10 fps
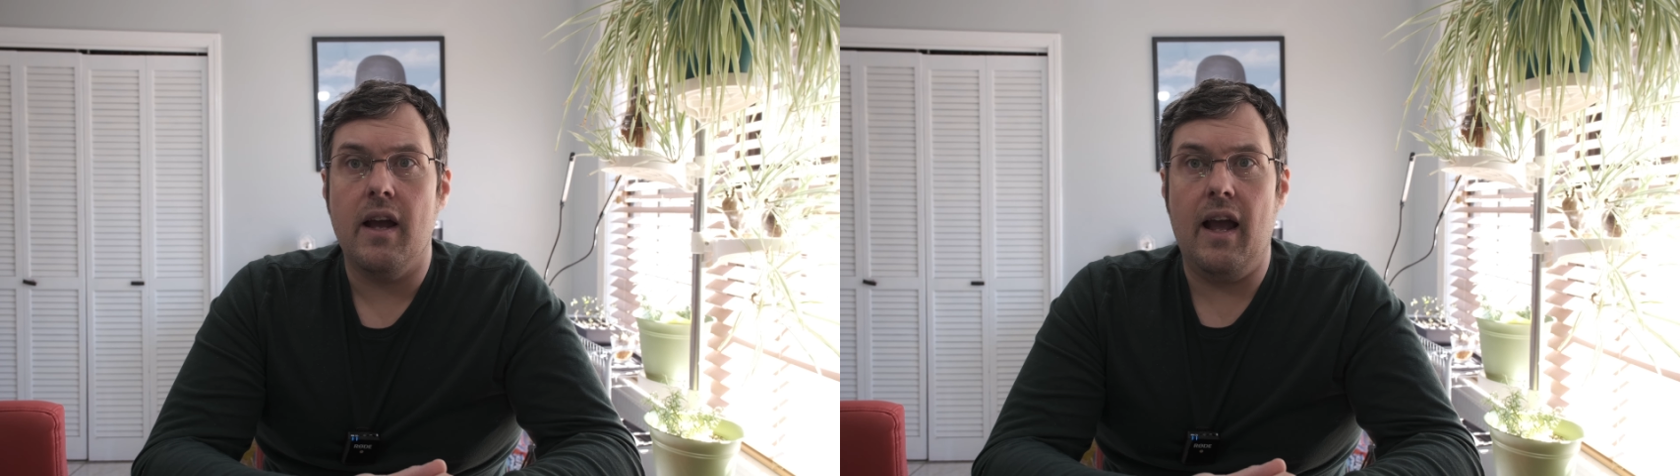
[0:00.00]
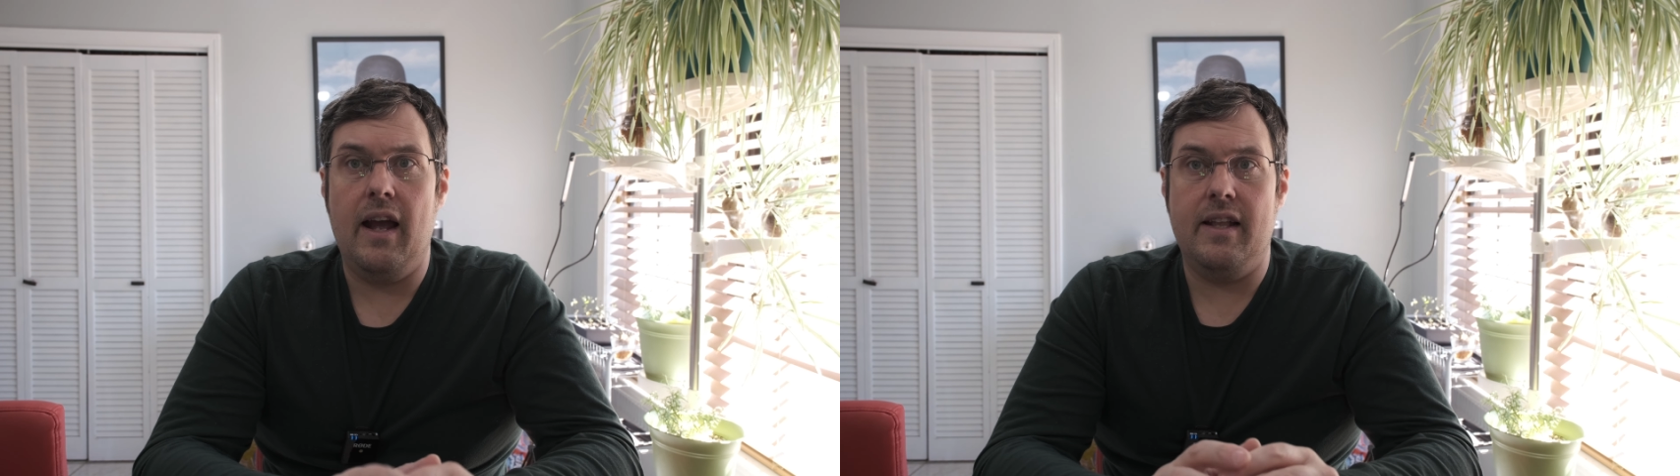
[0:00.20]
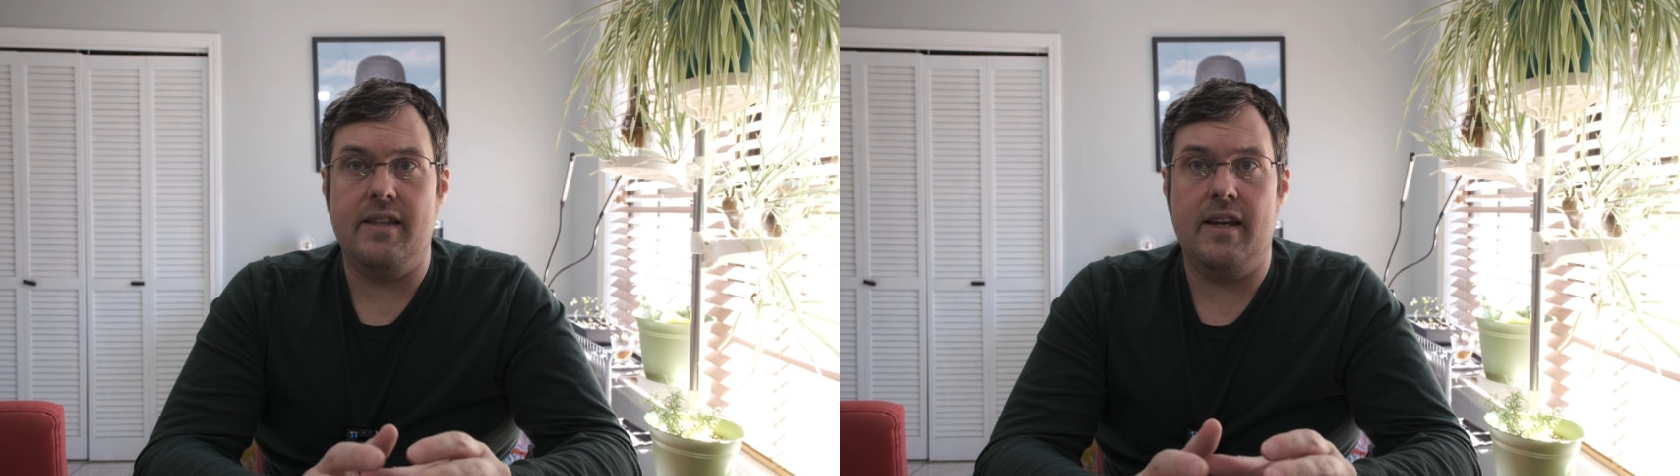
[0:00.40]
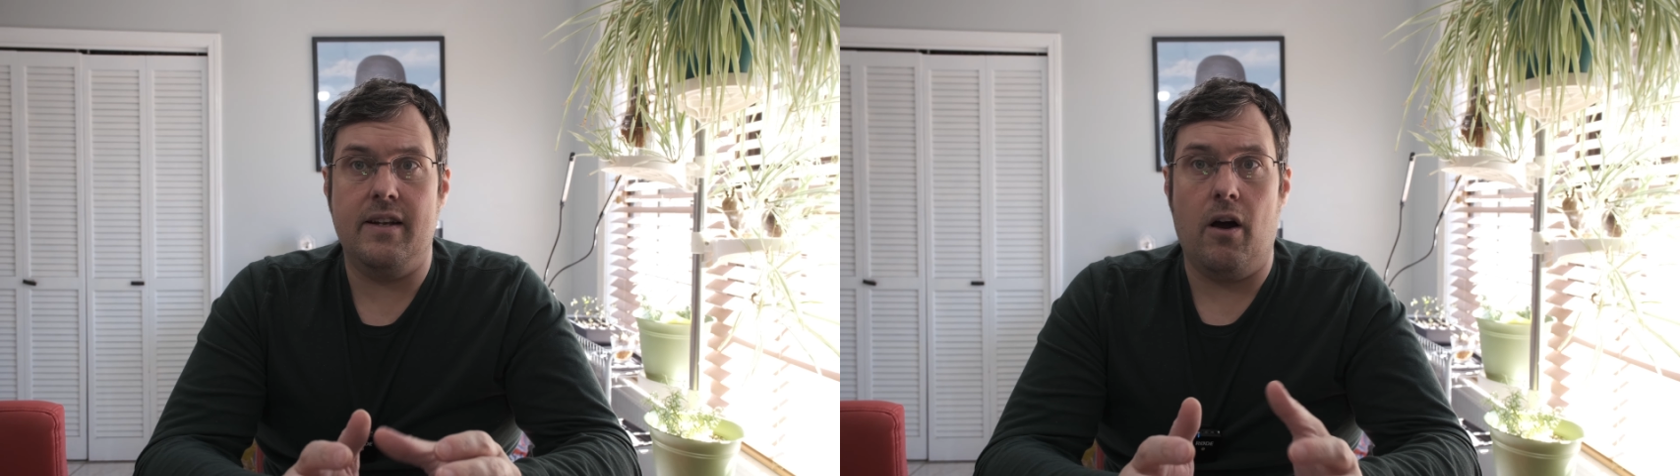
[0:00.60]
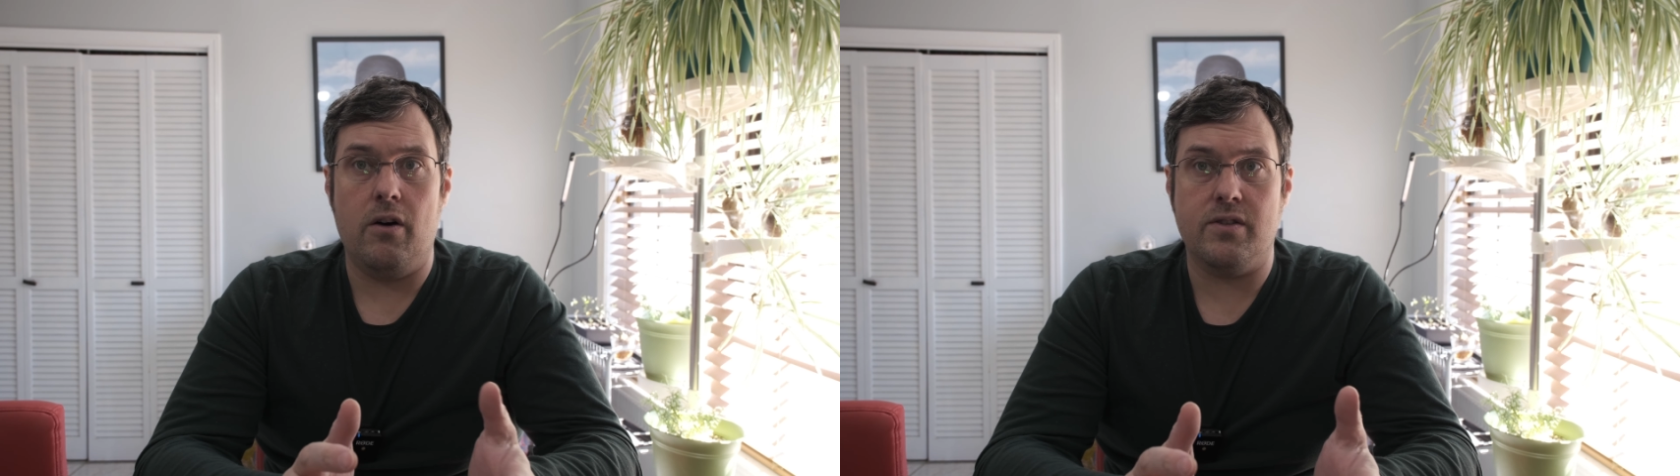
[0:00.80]
And
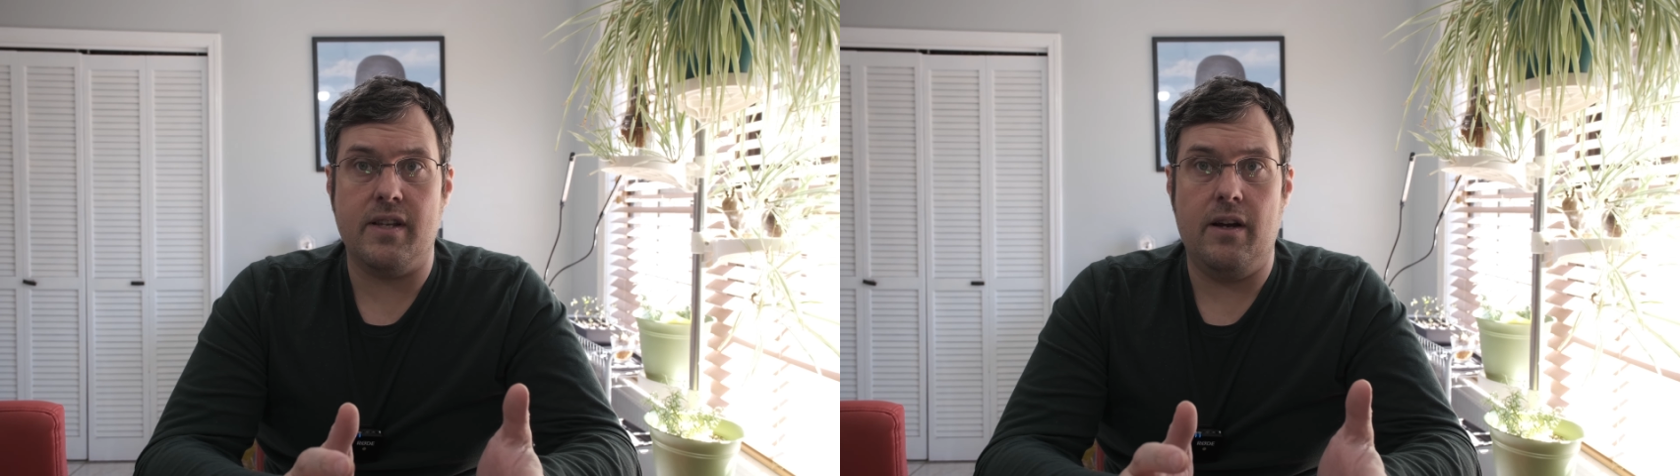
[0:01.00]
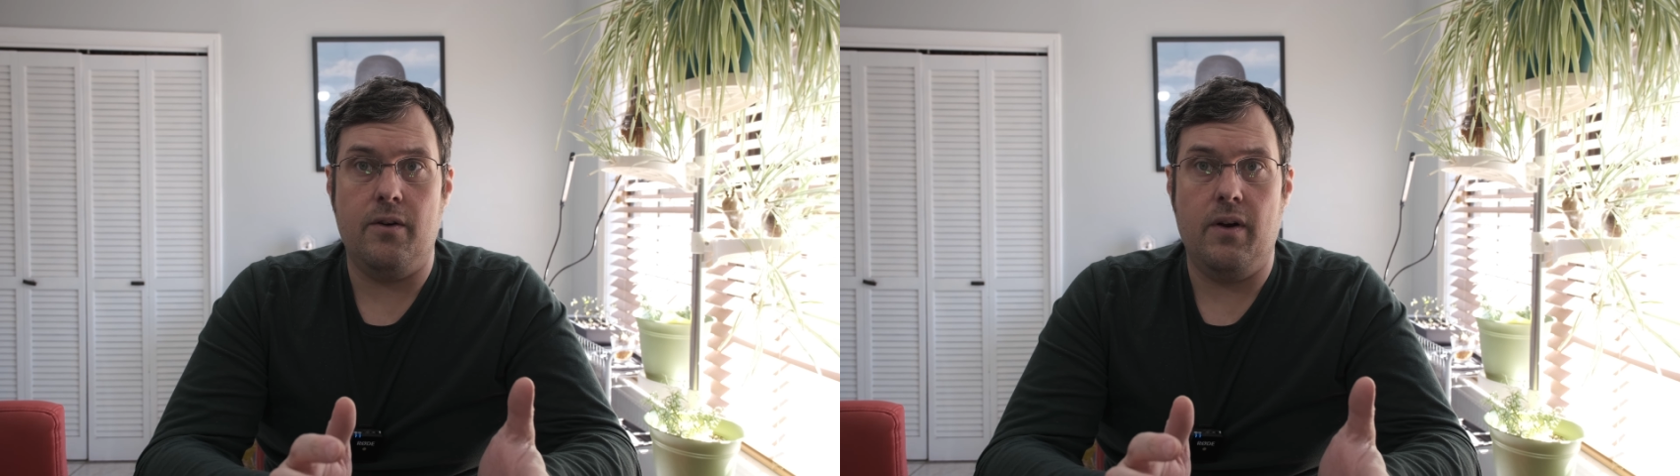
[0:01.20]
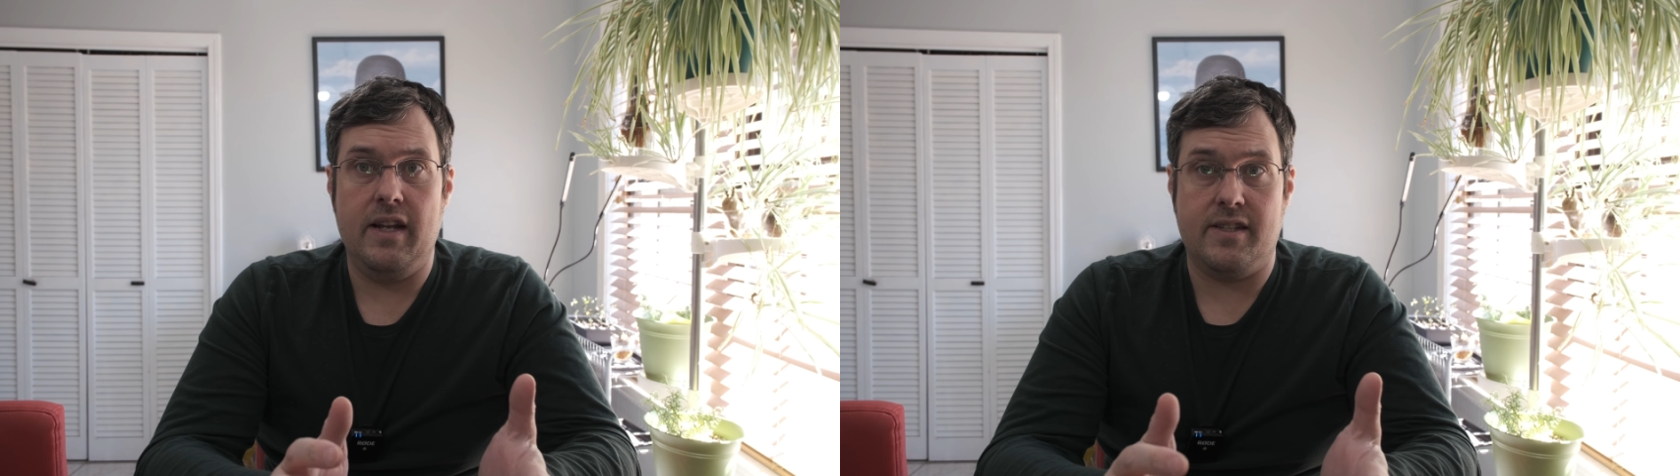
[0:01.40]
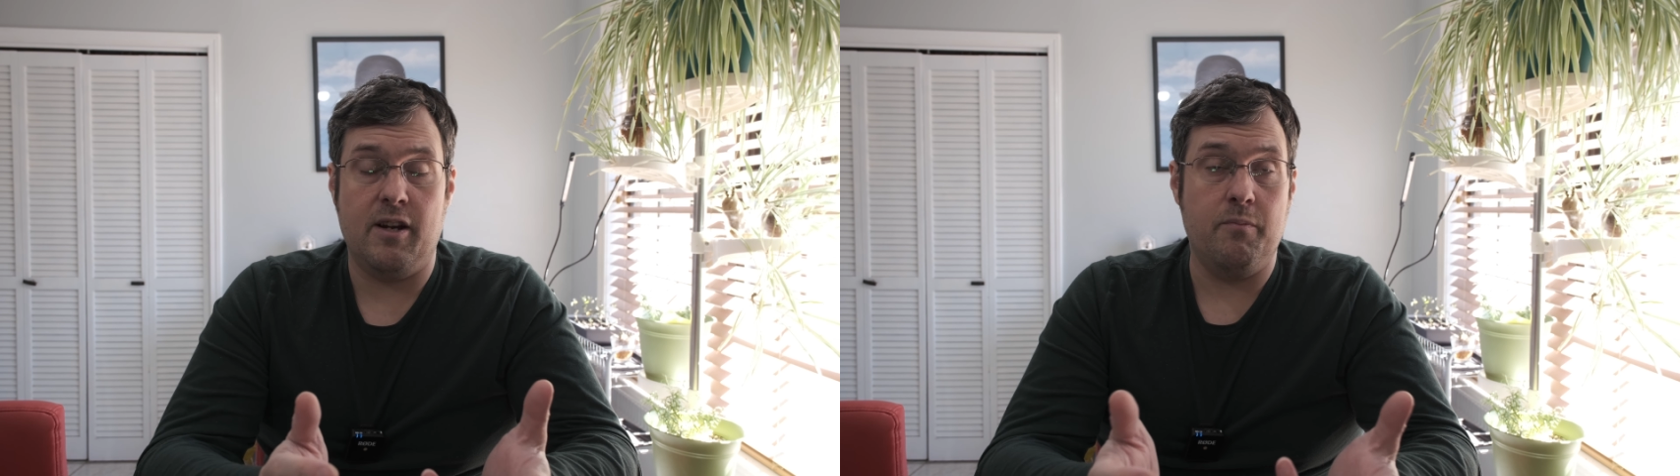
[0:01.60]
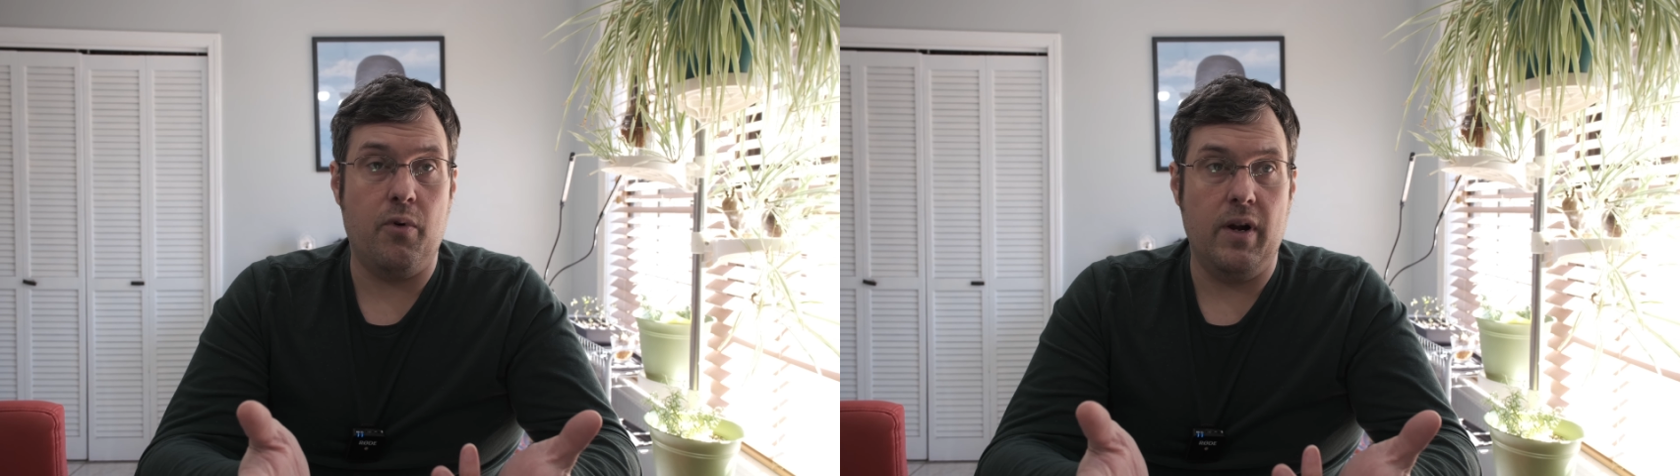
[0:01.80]
then also at
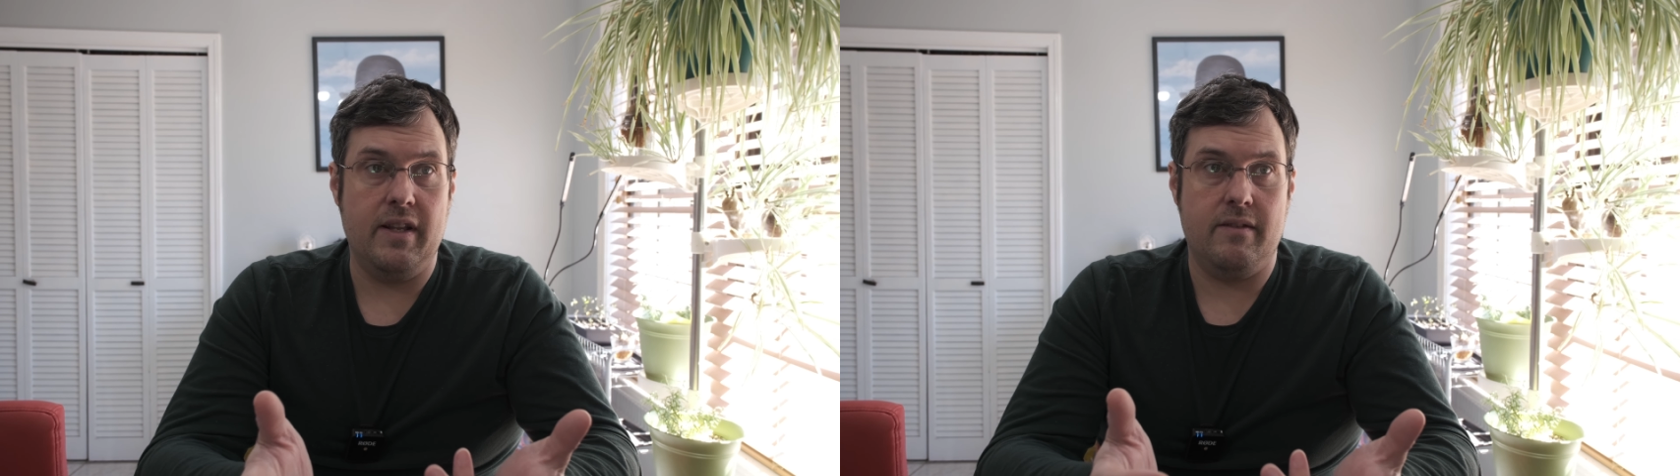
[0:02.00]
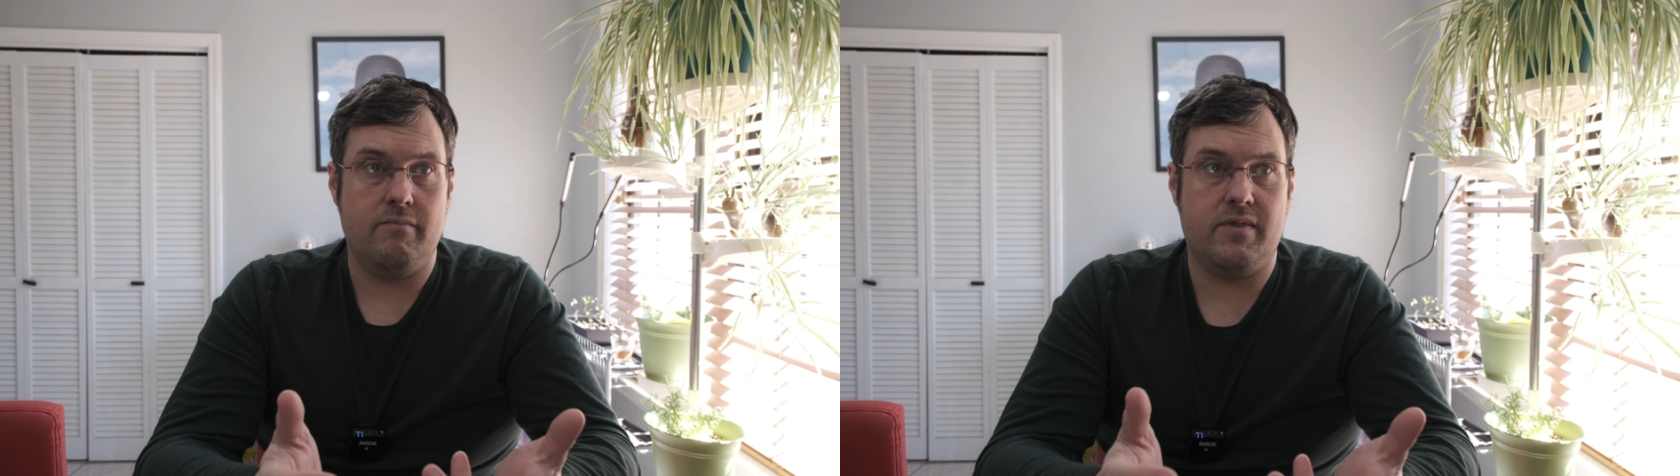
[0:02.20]
some point,